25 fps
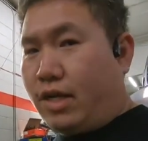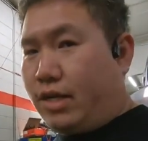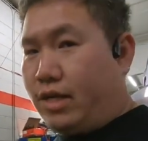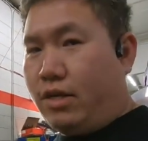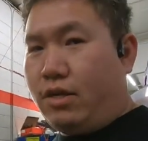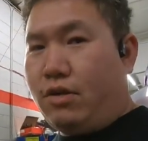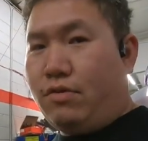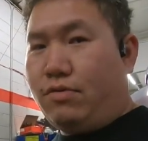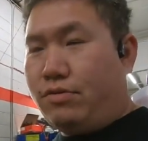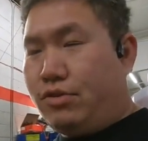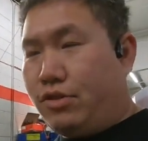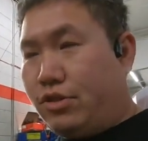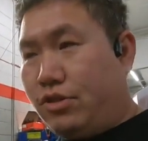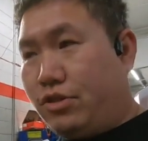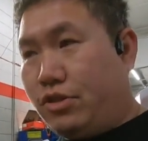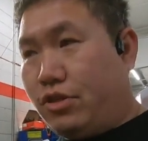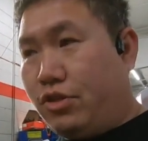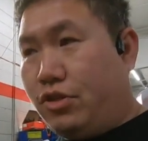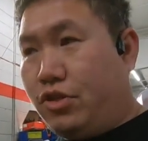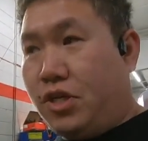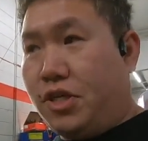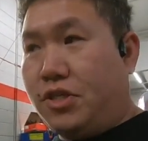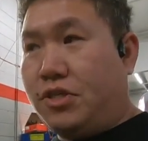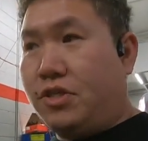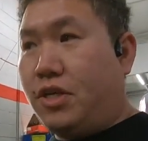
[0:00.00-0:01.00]
I can always just
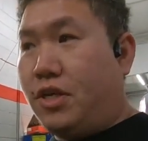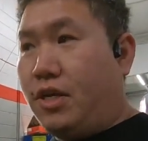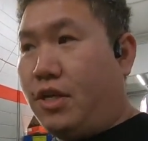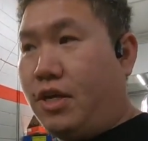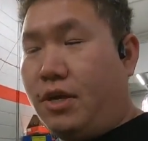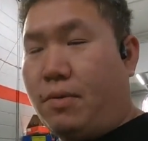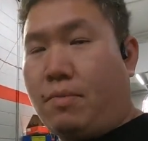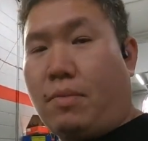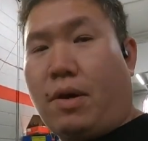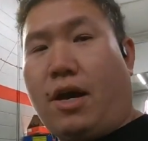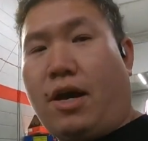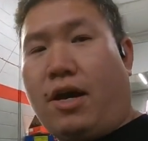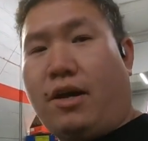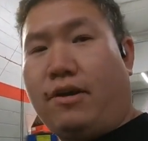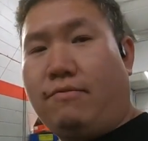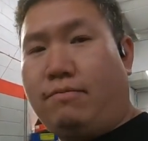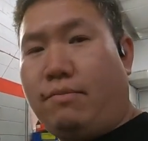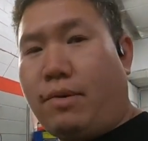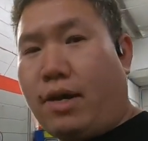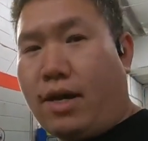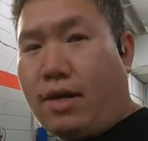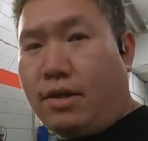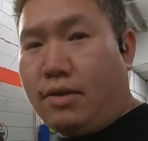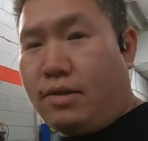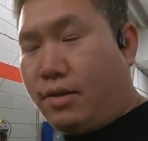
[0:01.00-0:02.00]
adjust it to get my
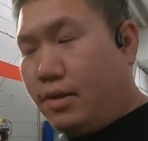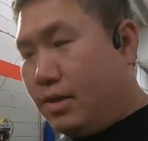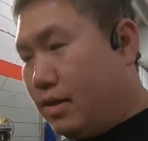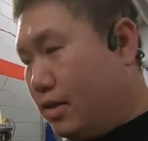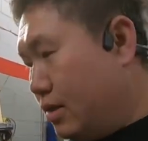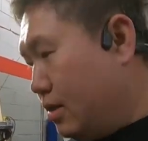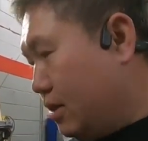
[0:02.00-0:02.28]
height back.